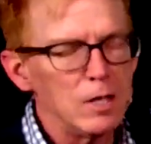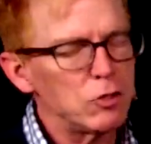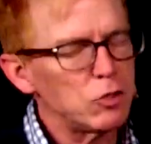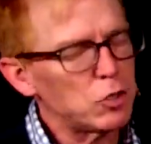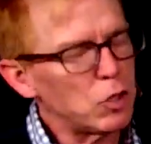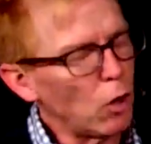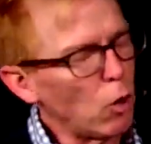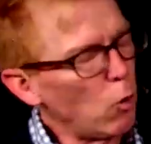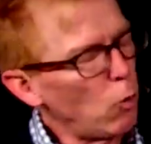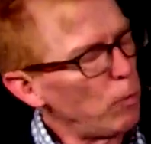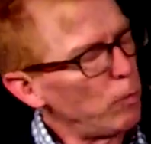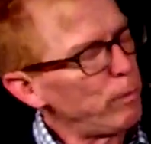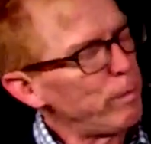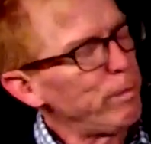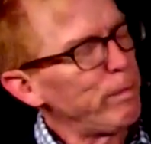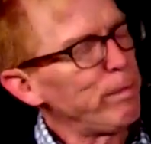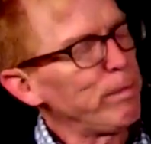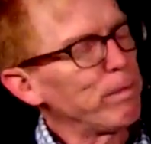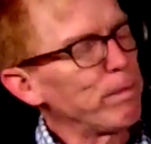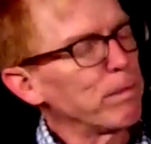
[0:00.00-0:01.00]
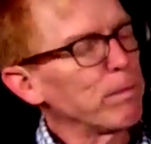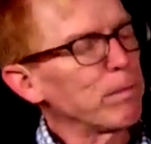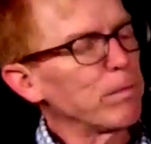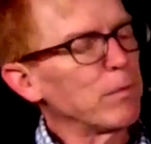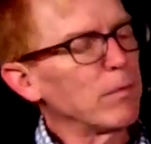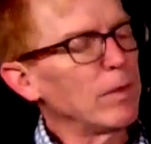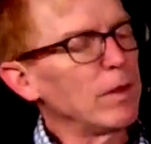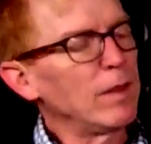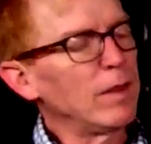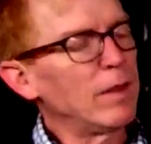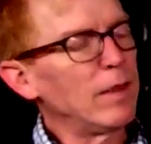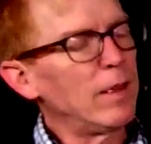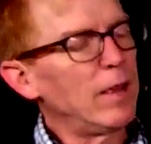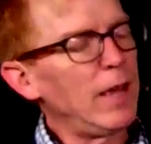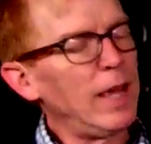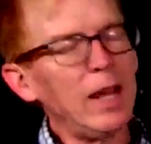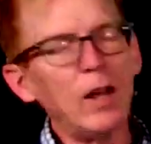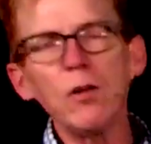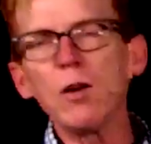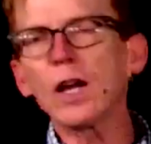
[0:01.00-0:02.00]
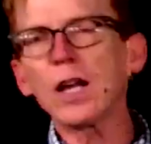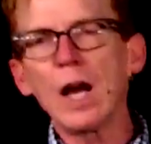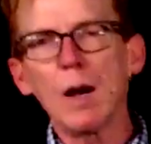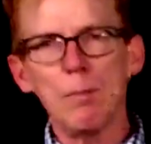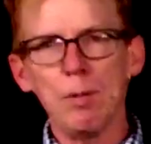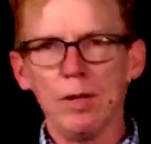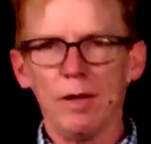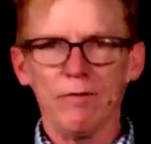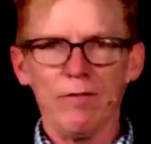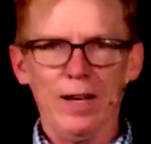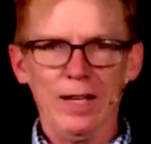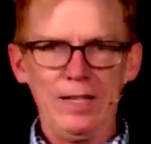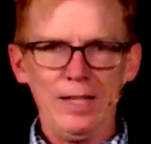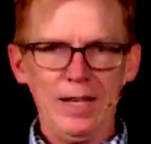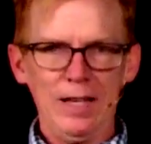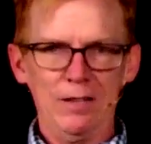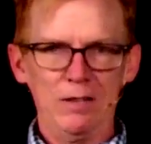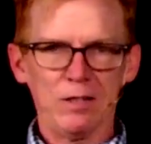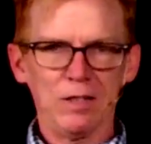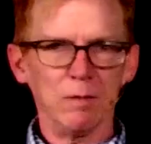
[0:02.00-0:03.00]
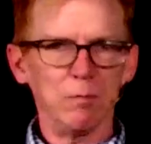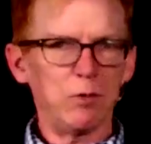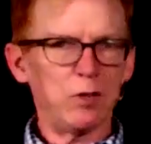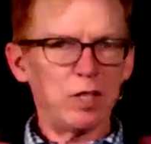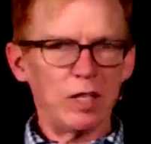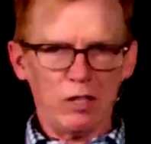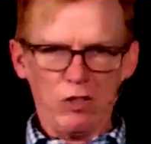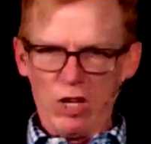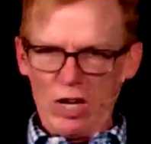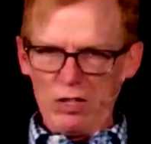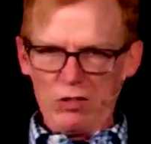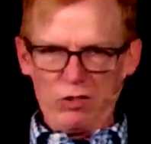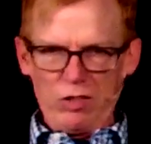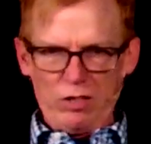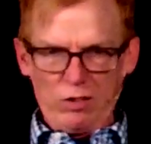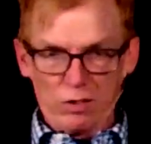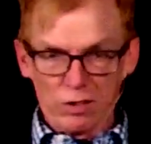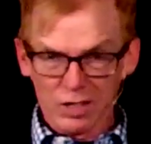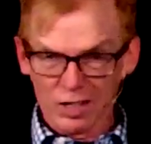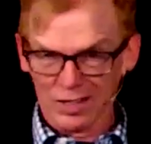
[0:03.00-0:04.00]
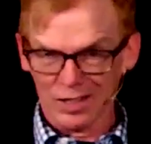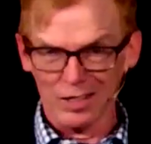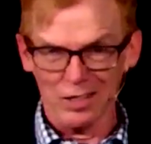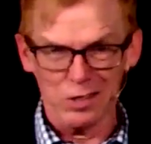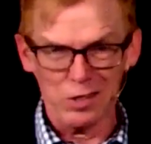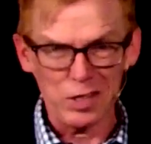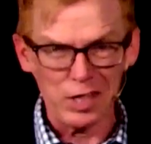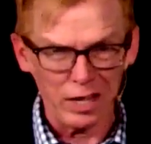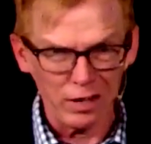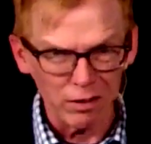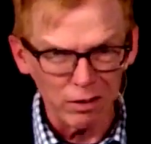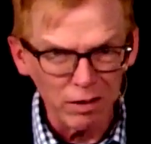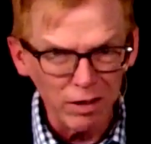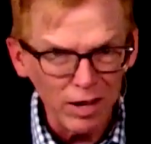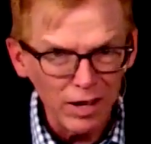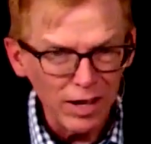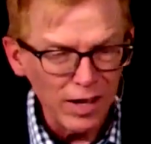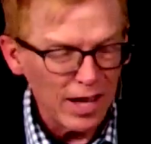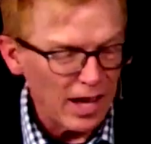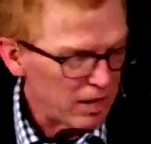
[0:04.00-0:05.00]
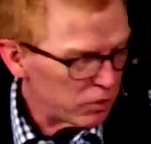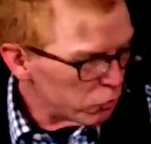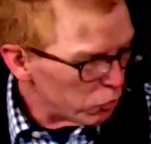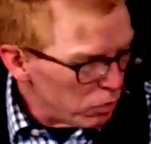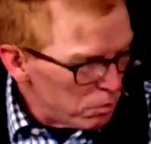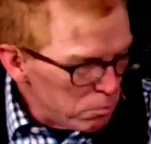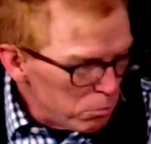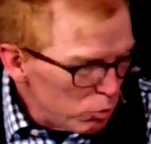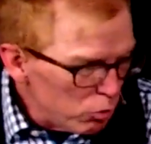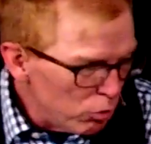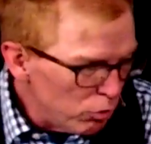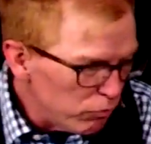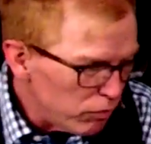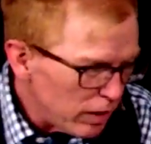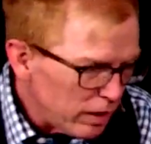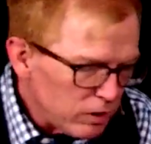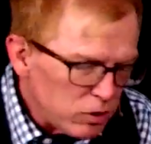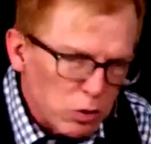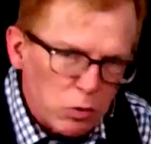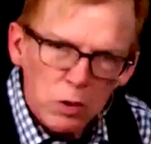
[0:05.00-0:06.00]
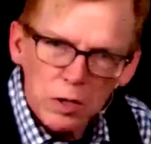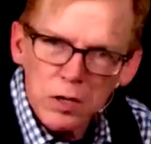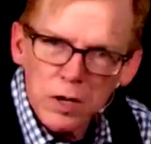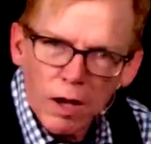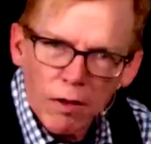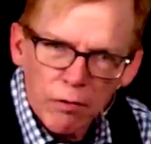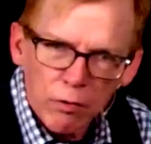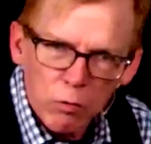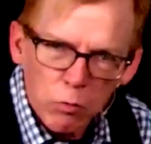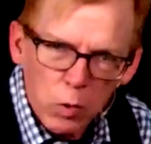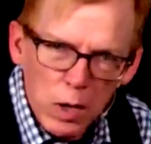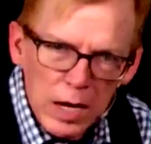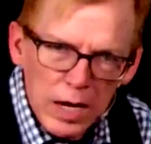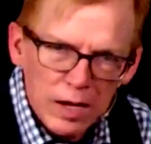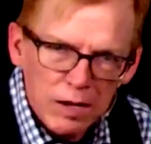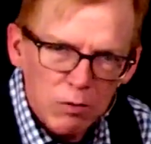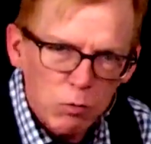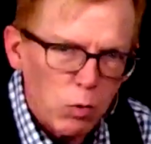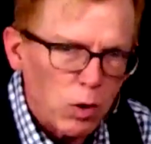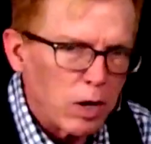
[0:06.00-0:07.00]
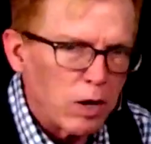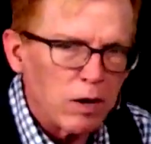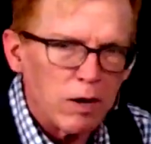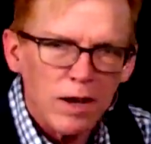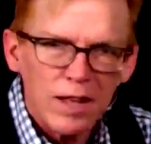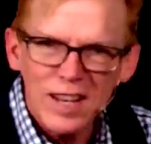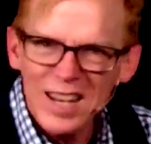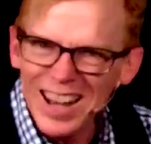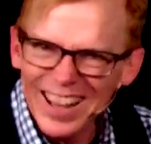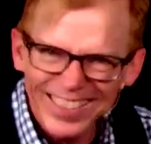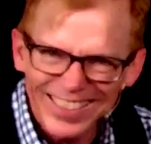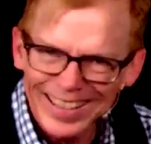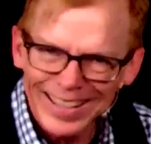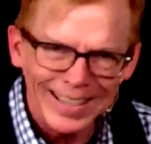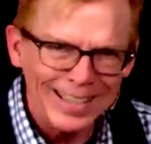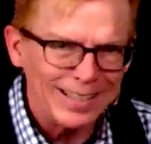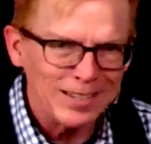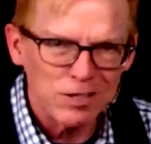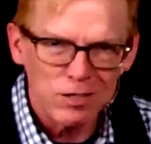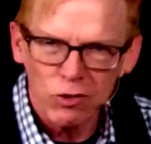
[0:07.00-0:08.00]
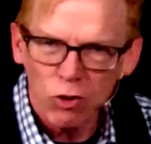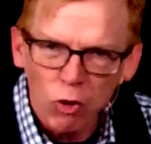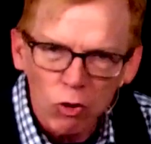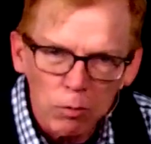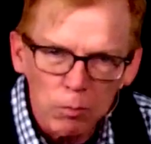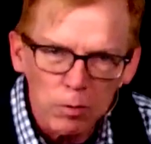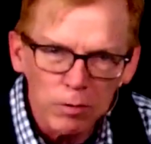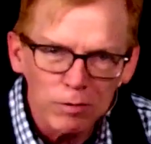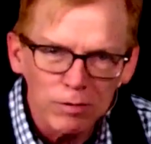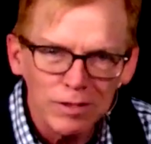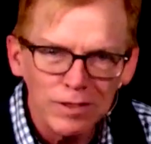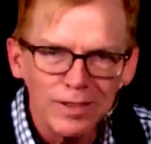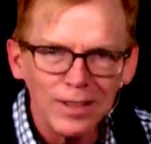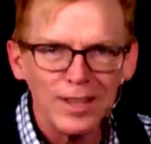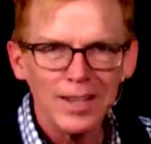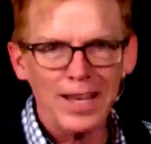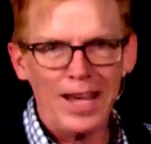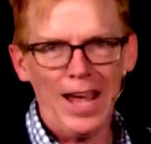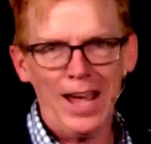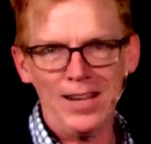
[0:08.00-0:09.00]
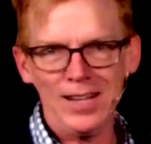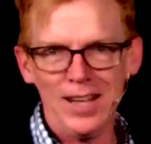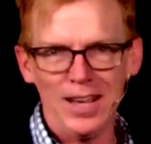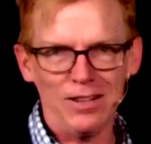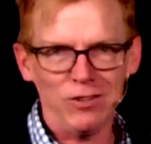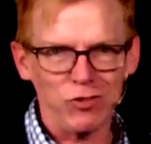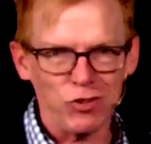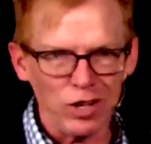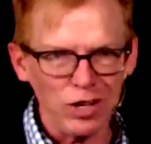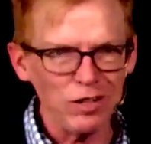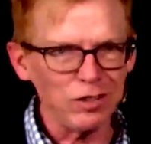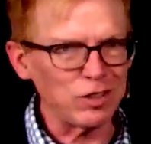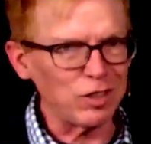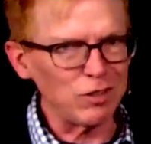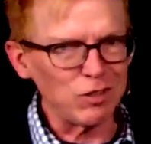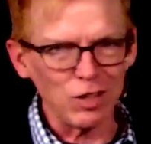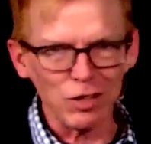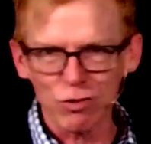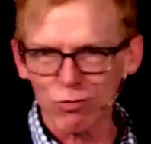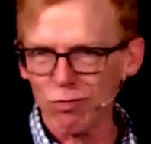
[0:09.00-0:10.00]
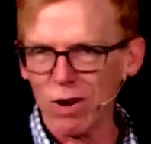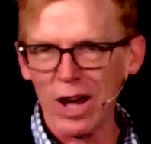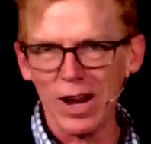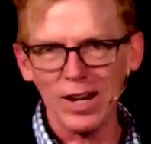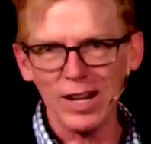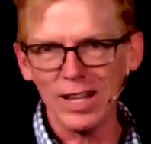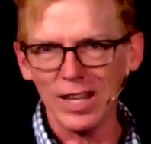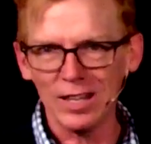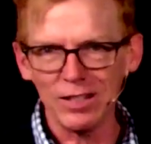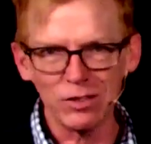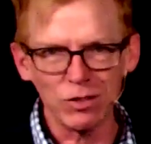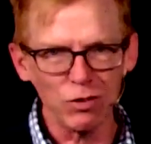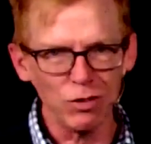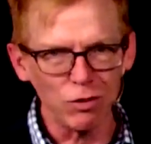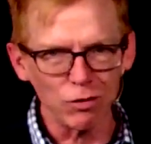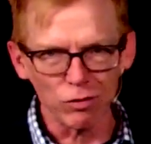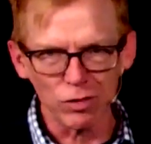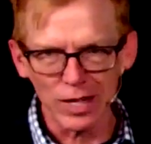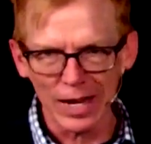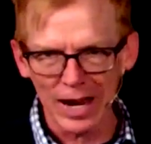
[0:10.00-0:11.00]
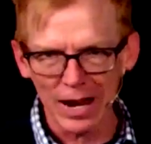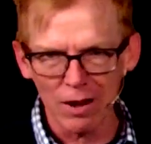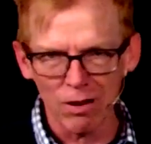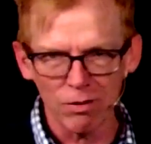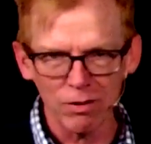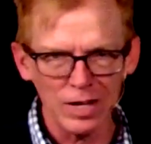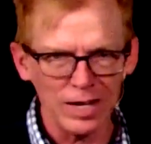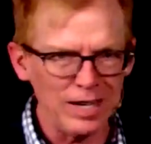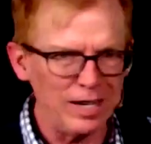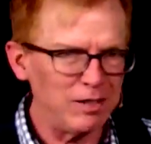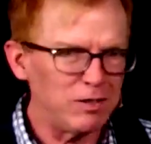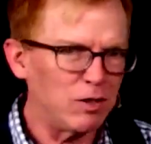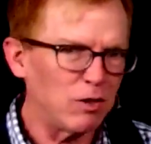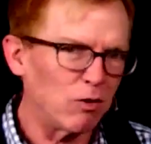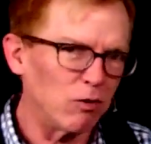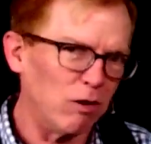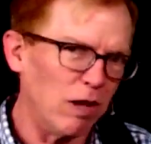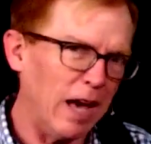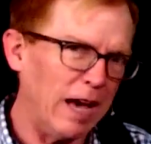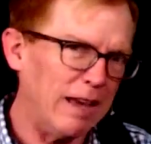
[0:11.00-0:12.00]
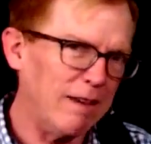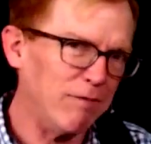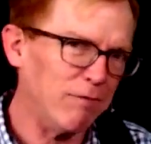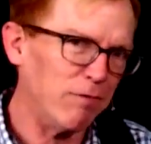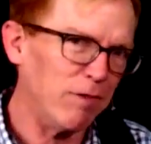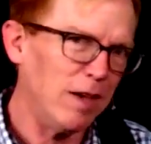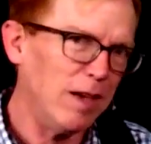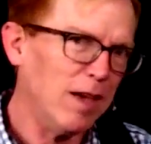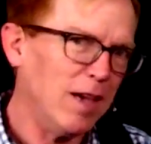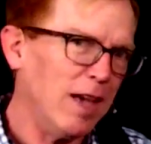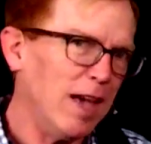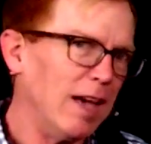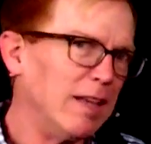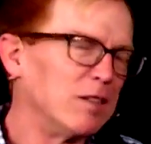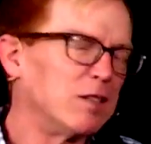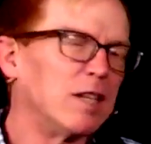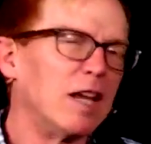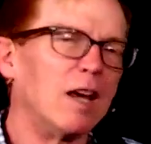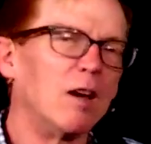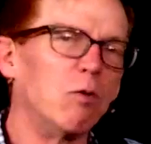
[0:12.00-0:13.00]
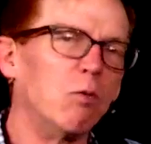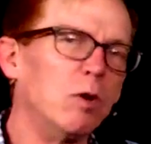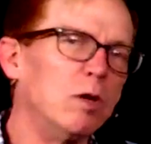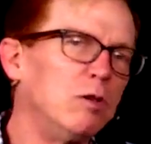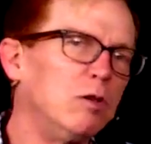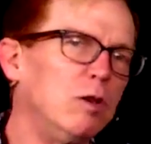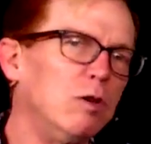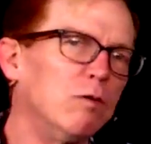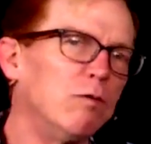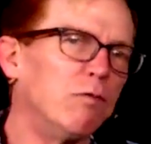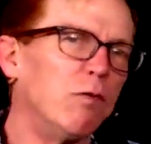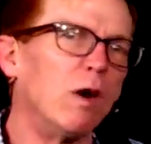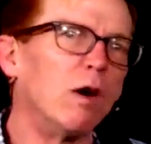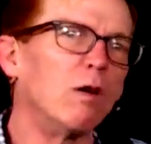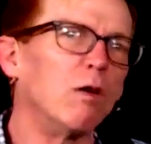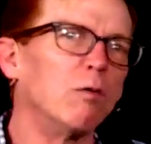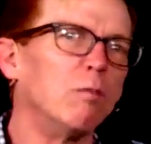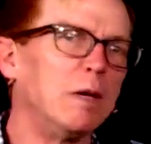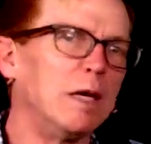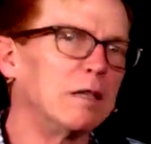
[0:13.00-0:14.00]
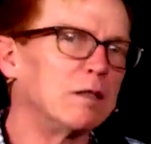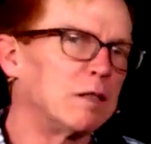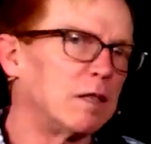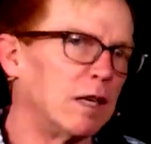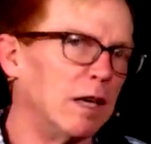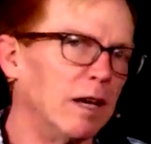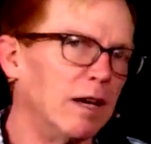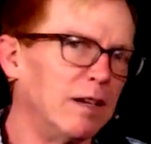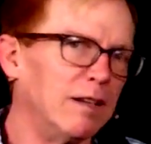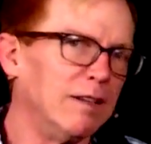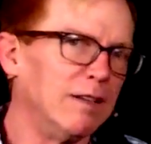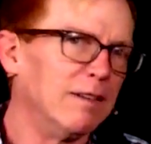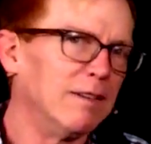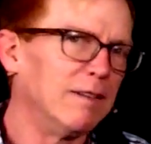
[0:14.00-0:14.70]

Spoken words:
So here are a couple of ideas, some suggestions to consider as we move into another week where nothing is normal. And yet Jesus is riding into your town and into your life and saying, will you follow me as King?